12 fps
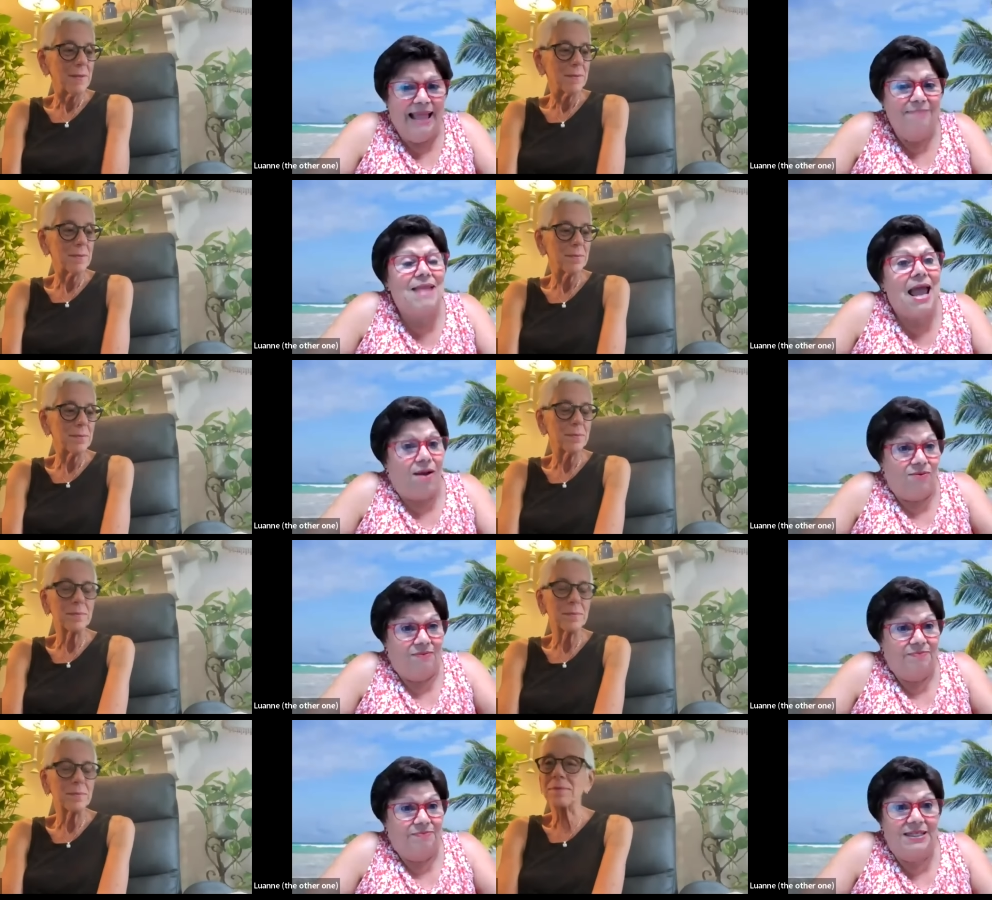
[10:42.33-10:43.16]

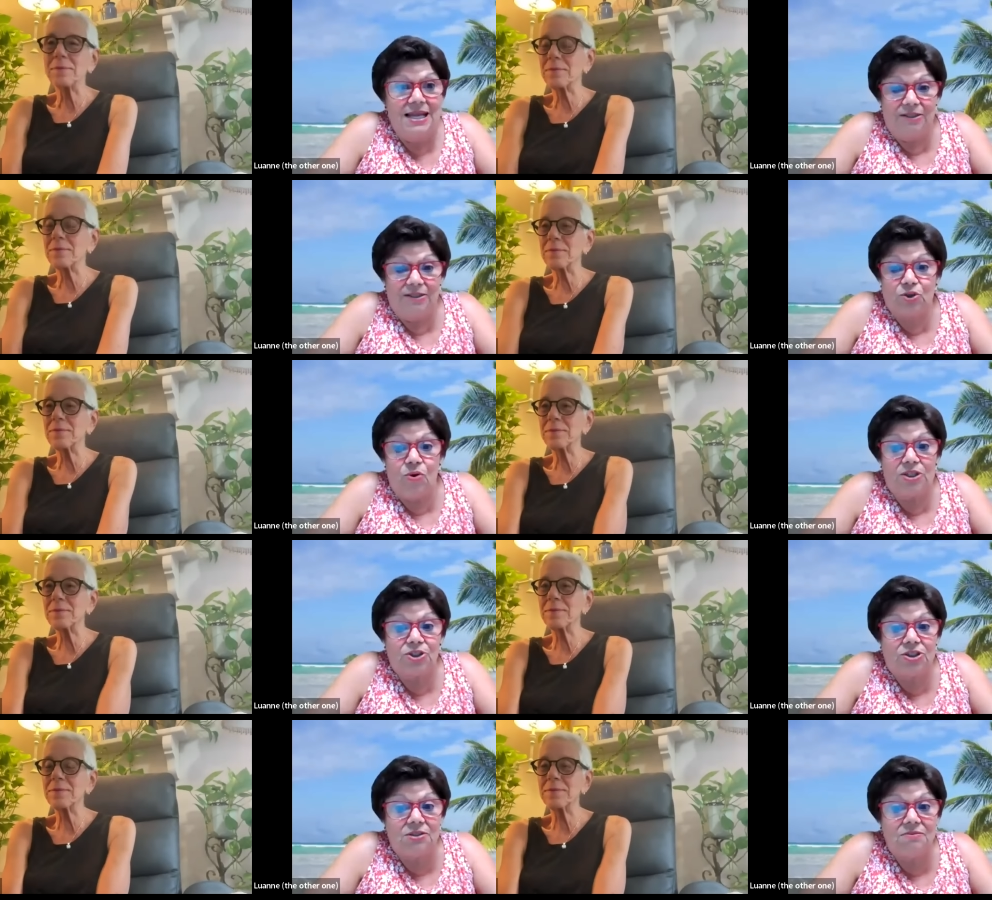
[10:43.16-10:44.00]
Speaker 1: Now, the next
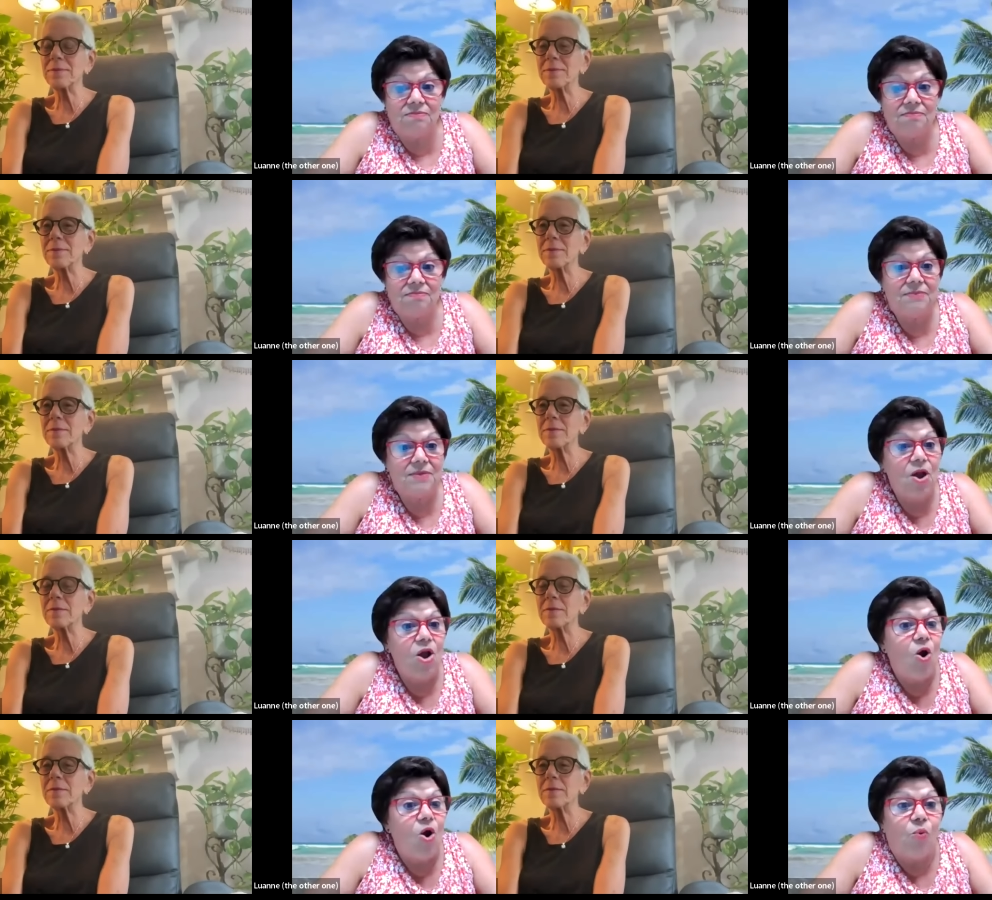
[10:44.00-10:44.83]
question
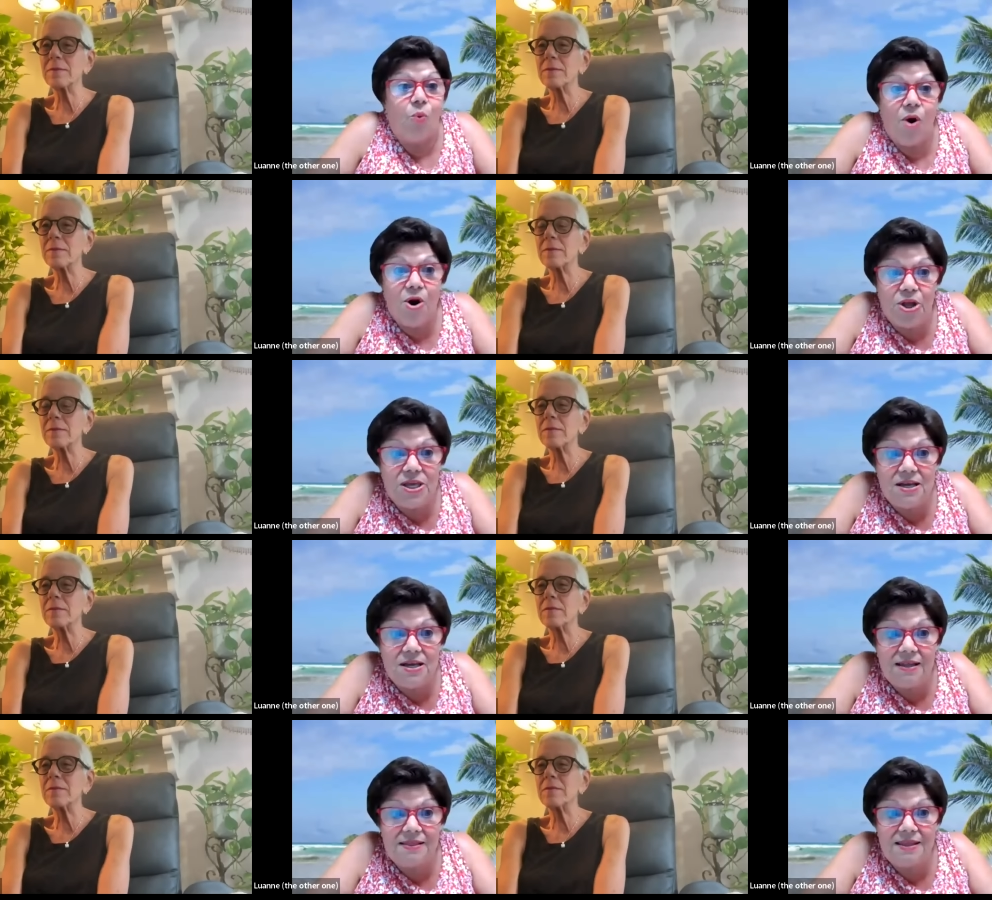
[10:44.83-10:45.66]
where do you
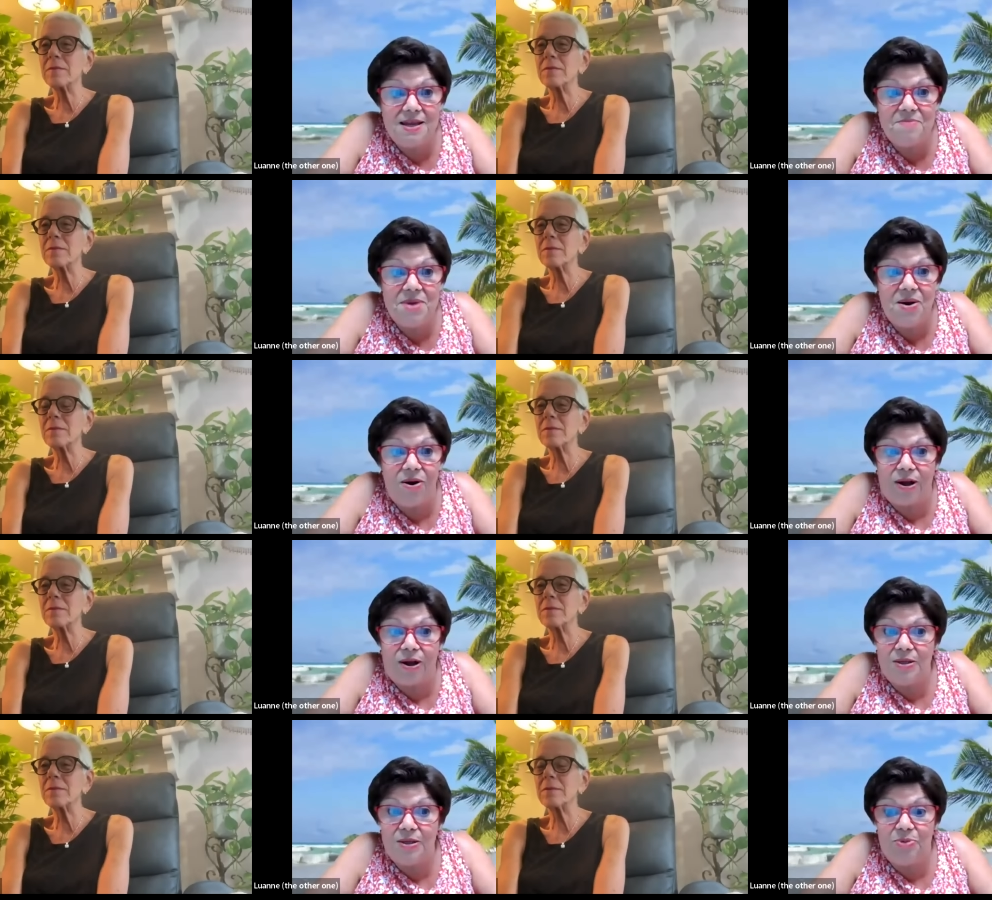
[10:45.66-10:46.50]
get the
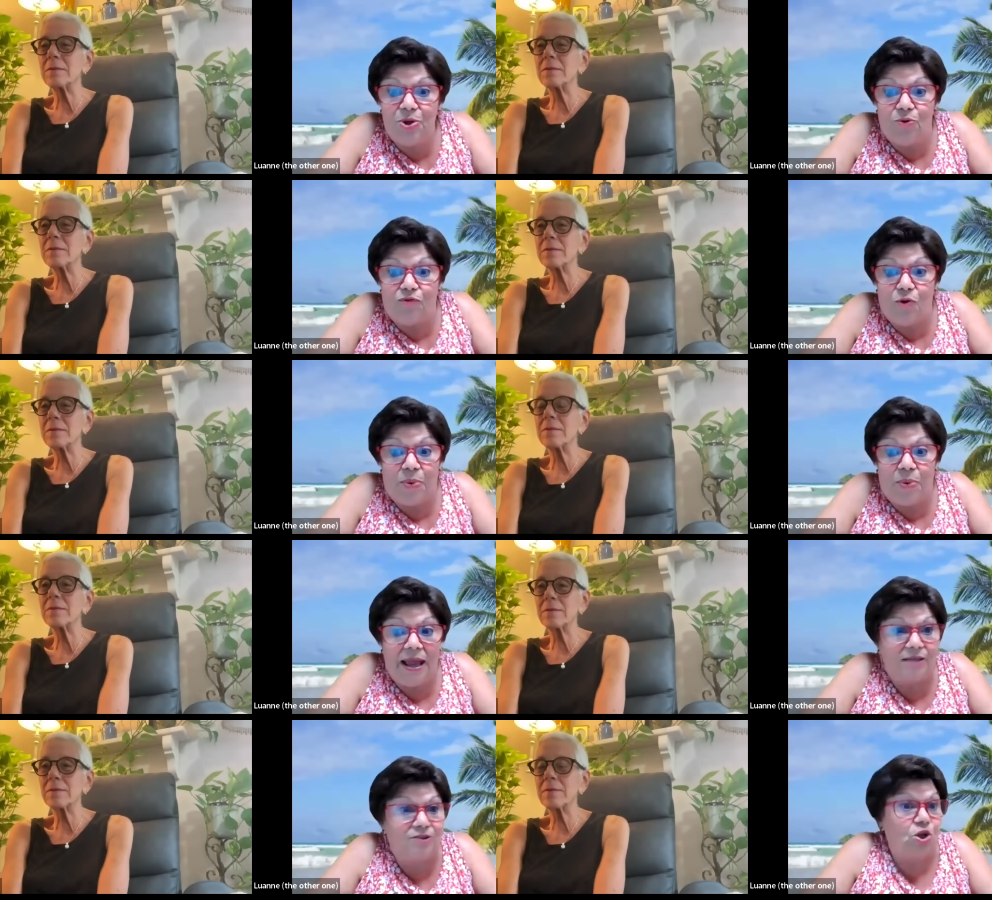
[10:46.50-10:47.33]
America the Beautiful
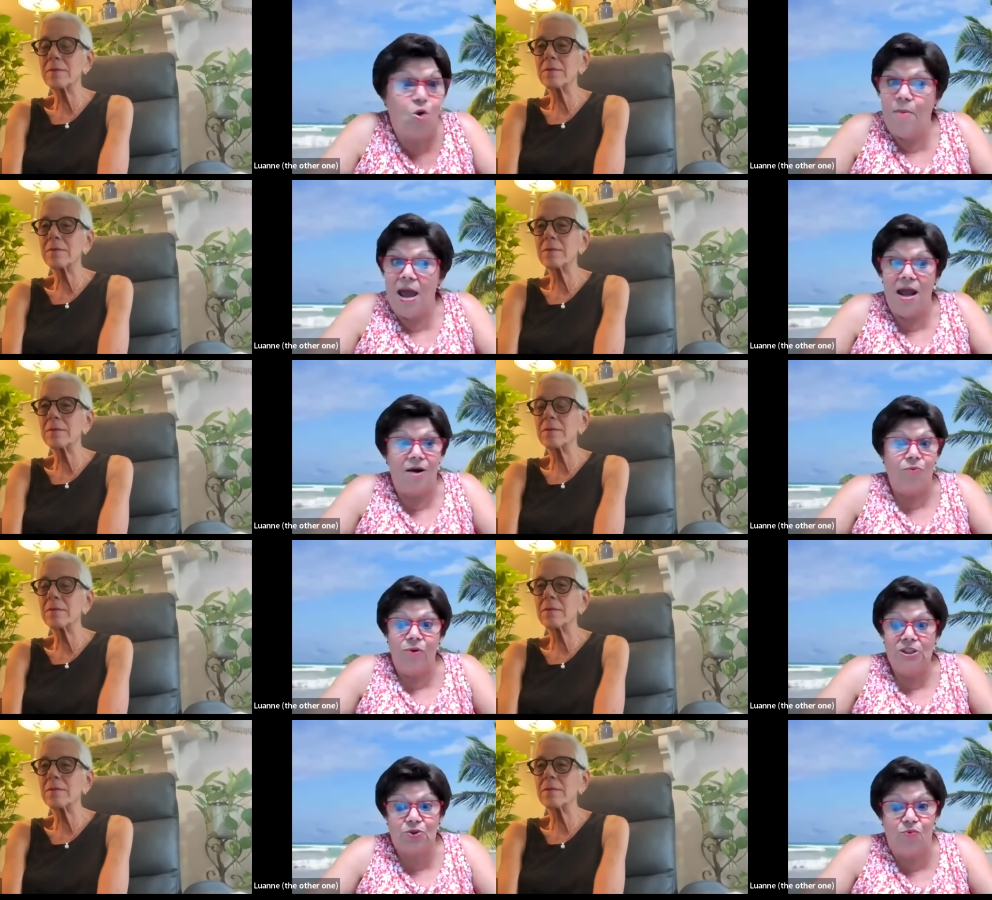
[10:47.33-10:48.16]
pass, no matter
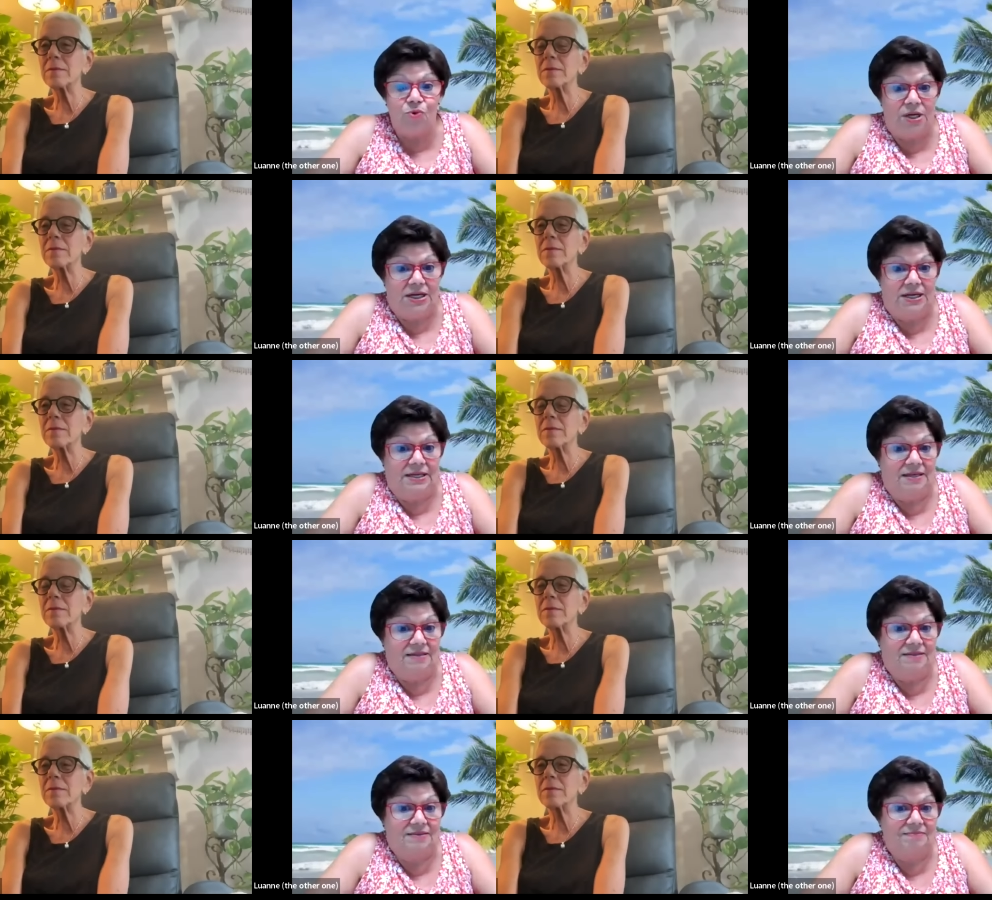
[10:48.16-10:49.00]
which one it
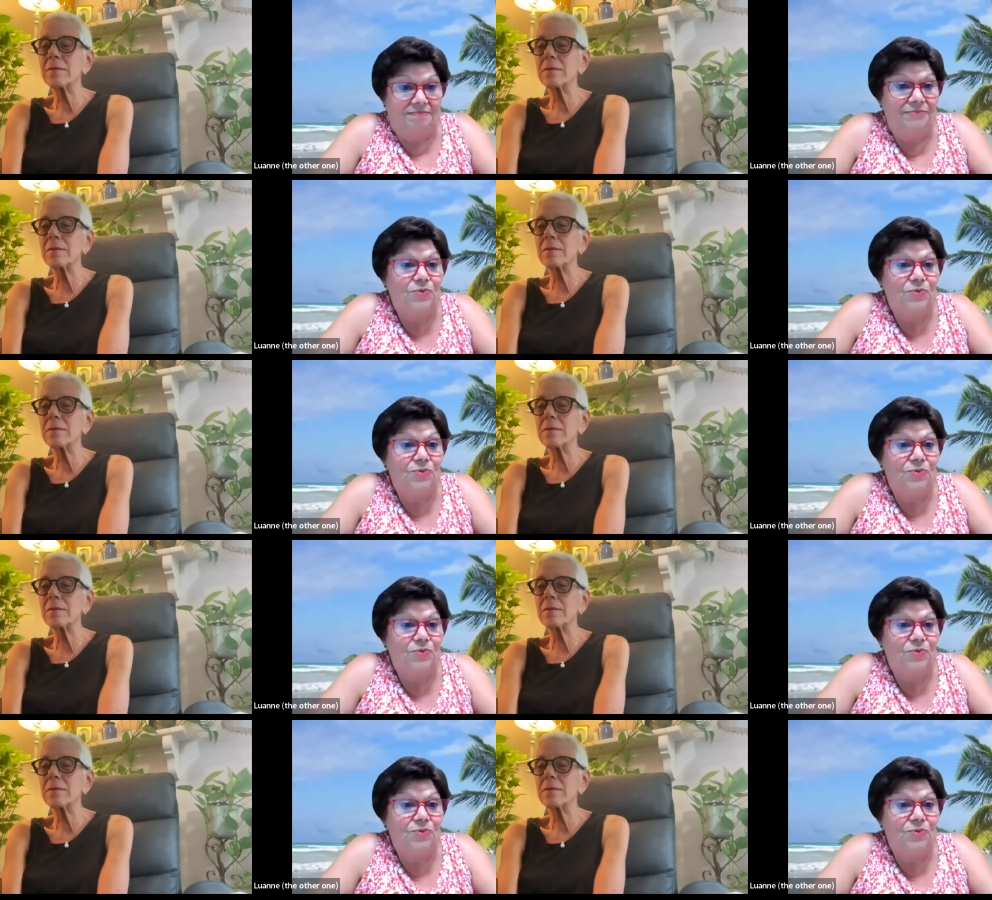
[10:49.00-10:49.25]
is?